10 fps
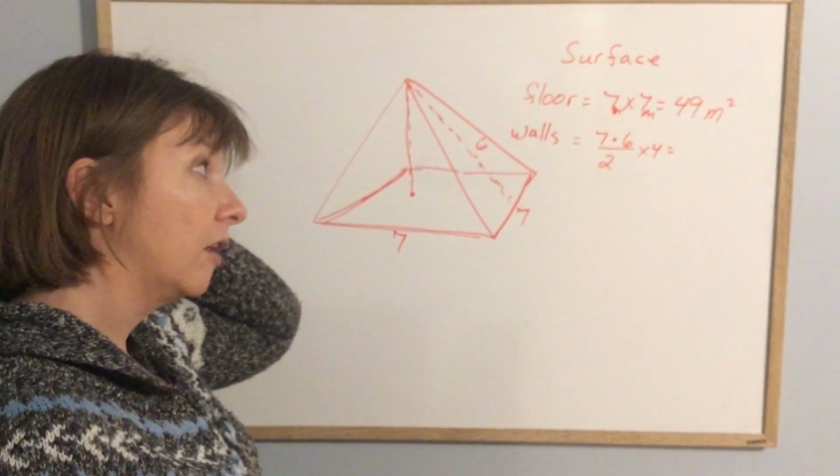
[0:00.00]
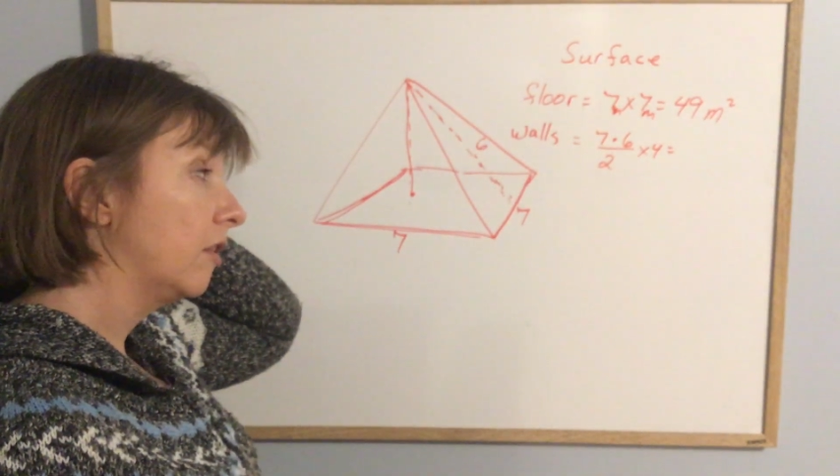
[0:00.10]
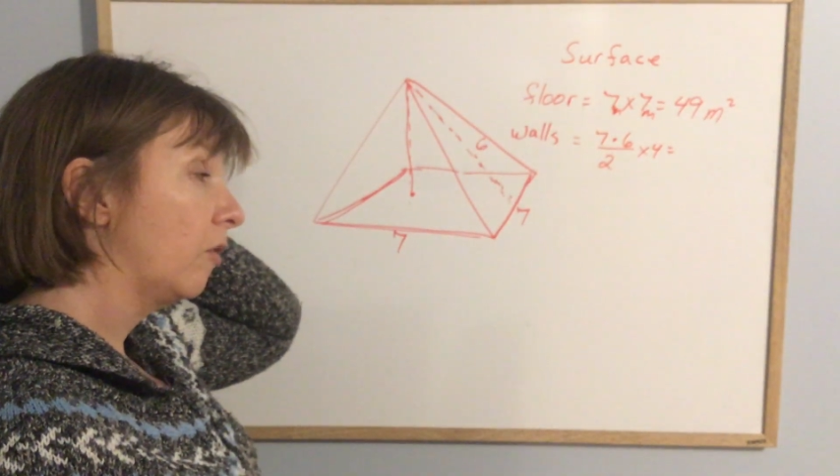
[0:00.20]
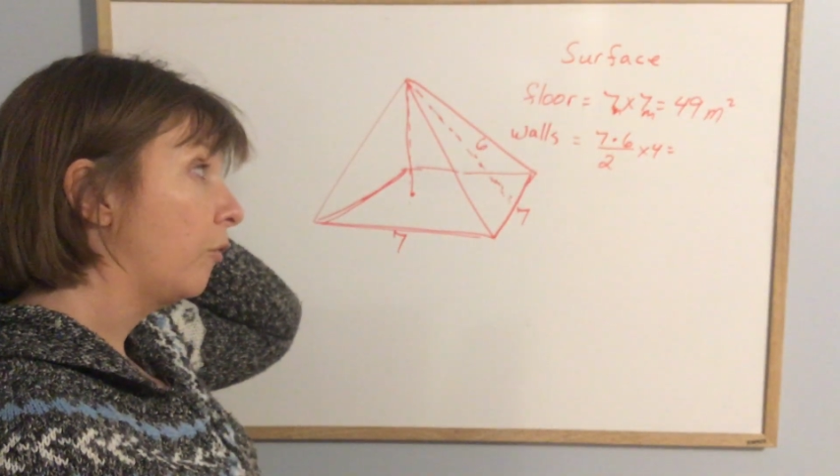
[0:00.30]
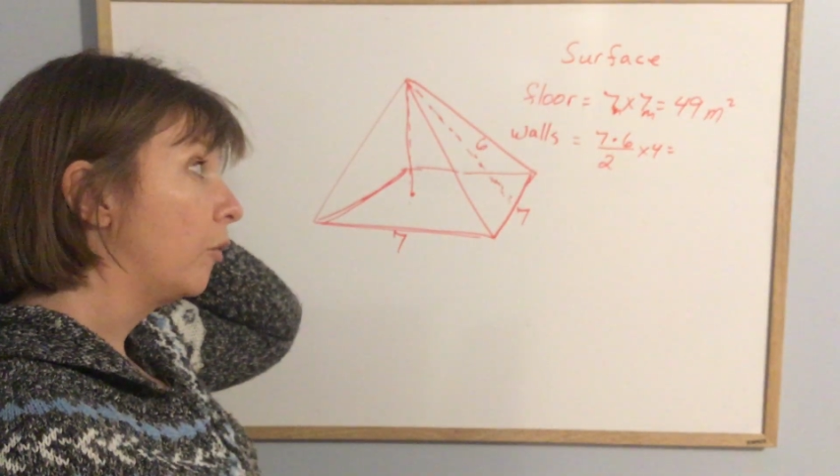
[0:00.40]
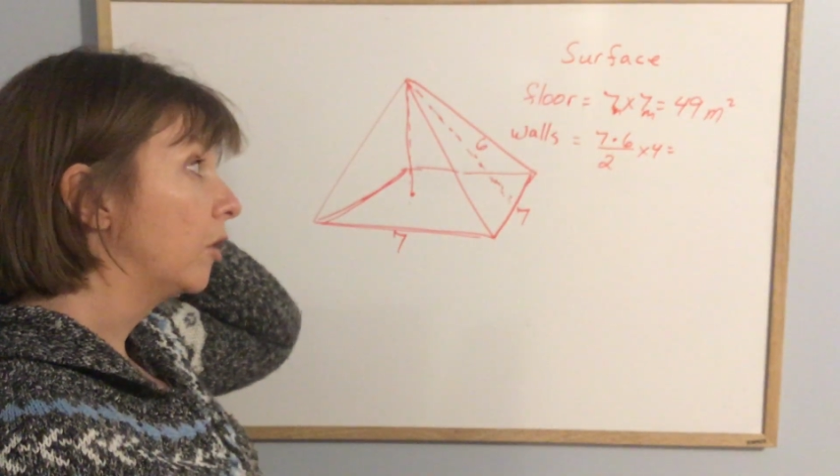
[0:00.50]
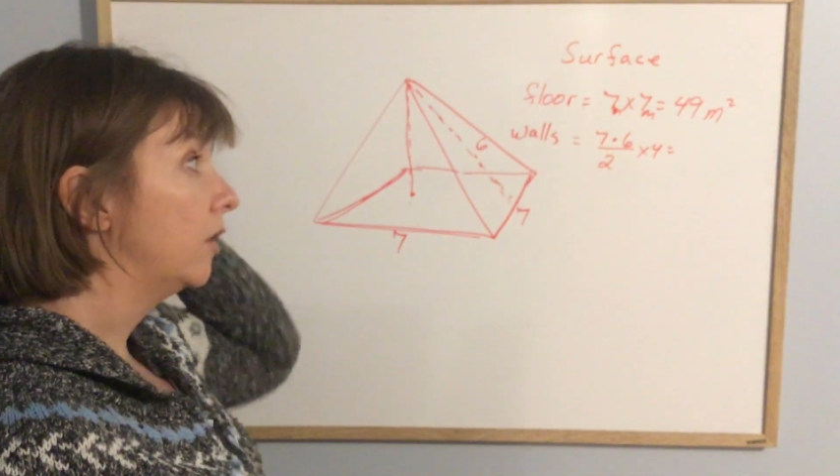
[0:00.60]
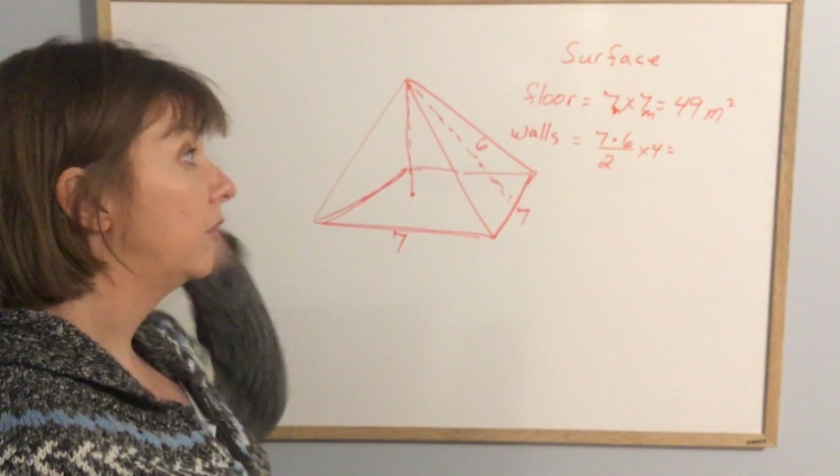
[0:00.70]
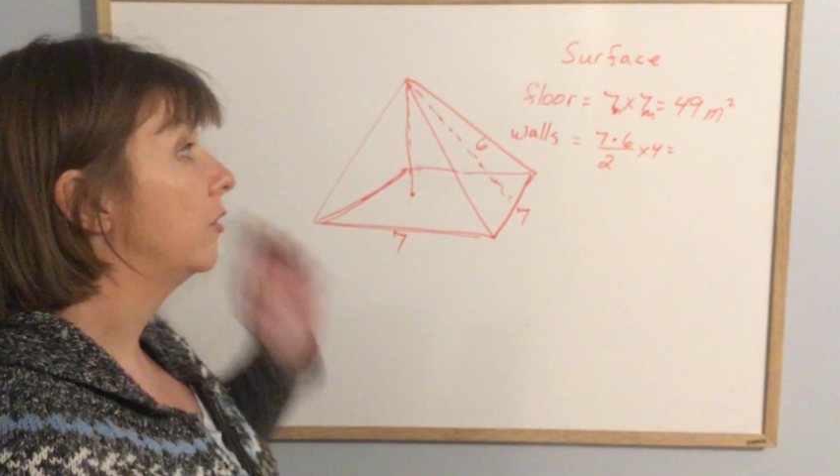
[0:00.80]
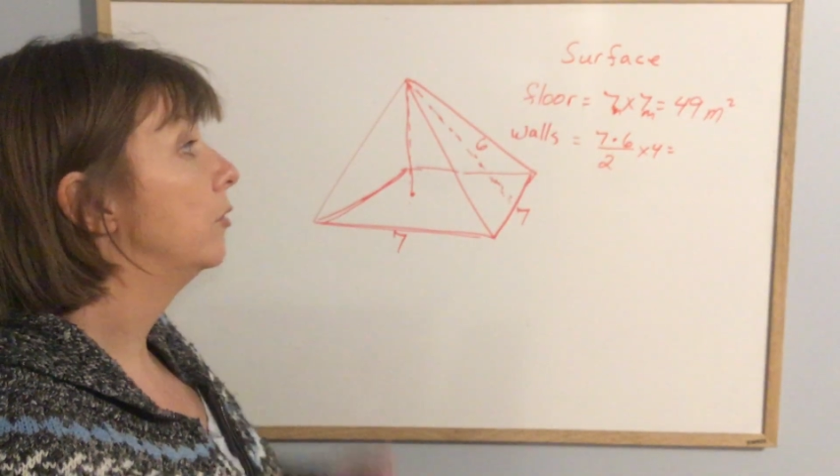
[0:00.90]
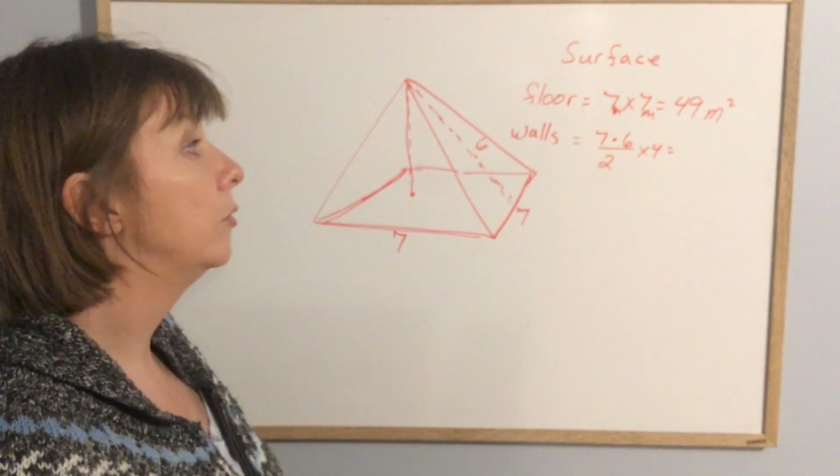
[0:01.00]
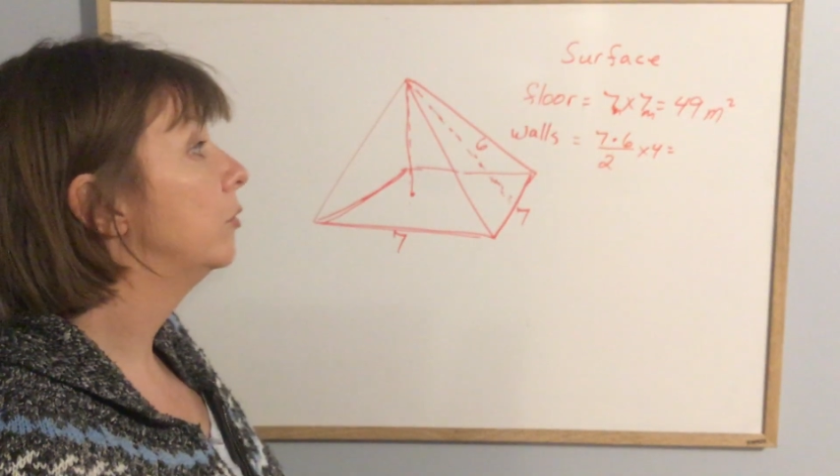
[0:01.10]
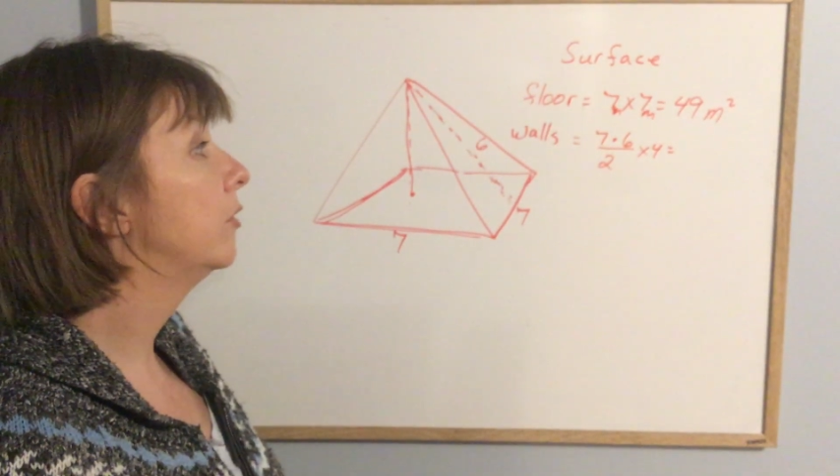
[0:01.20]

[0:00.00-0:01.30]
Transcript: that's 42,